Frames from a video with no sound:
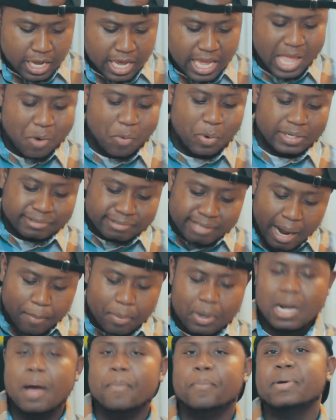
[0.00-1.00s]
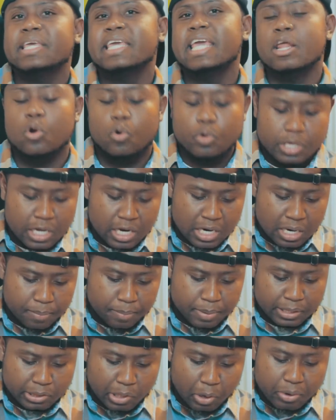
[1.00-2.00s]
It would double up again on year
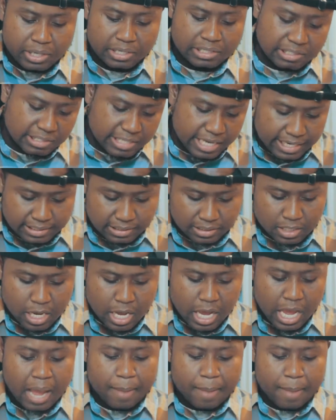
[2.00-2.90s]
number 36.